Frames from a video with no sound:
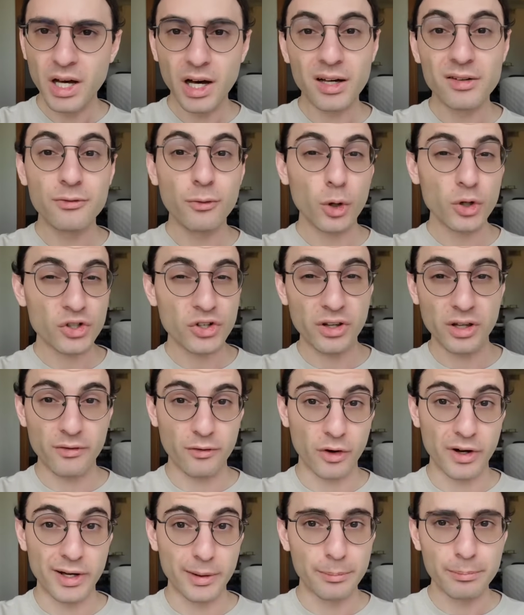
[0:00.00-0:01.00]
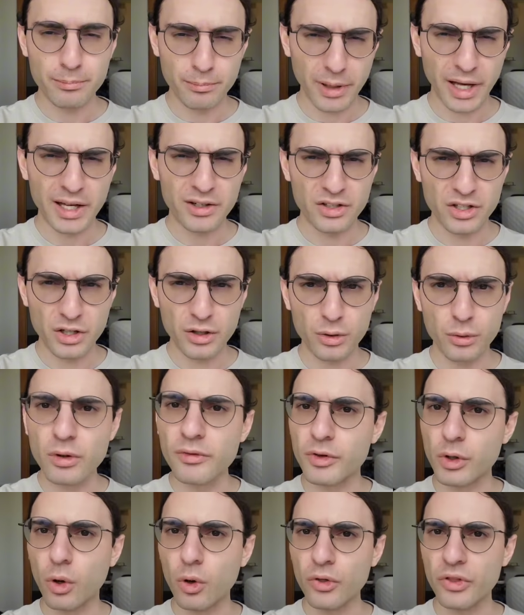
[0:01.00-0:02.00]
Unfortunately for him, and you,
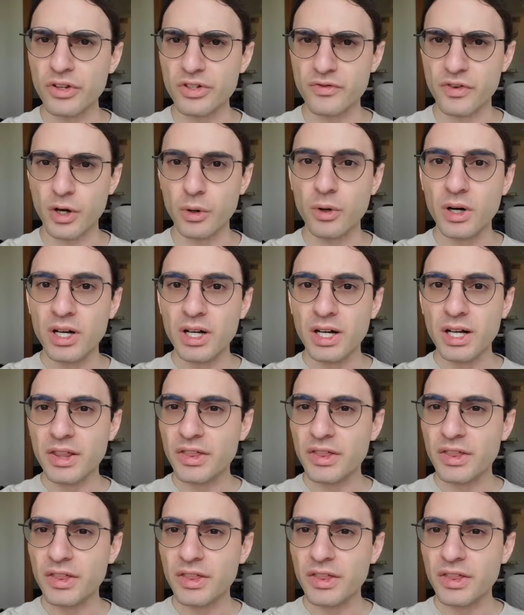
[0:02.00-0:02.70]
if you hold this view,